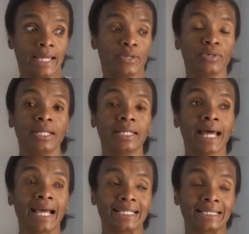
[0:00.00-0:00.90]
You
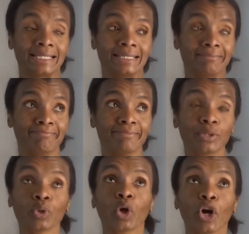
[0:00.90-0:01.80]
need a
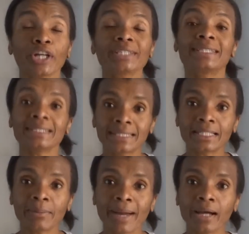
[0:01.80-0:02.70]
decent
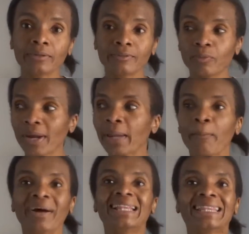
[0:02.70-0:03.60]
amount of weight,
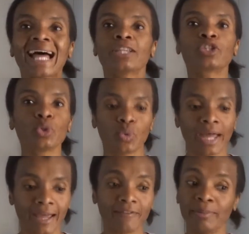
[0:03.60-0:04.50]
but not too
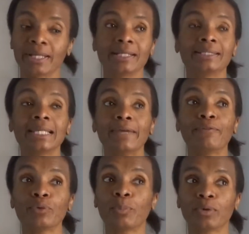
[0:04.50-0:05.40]
heavy, because
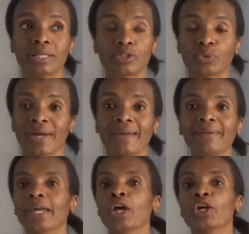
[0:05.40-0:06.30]
if you put it too
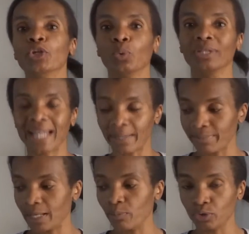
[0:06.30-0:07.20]
heavy, you will not
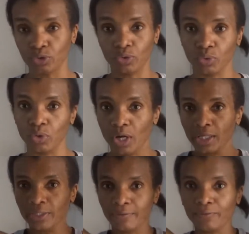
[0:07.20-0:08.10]
be able to do
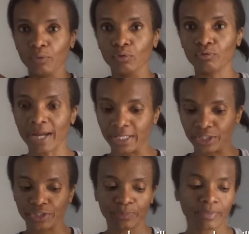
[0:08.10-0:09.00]
the full
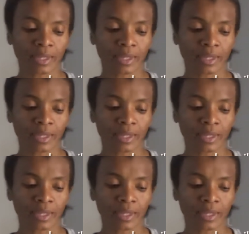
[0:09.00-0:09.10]
range.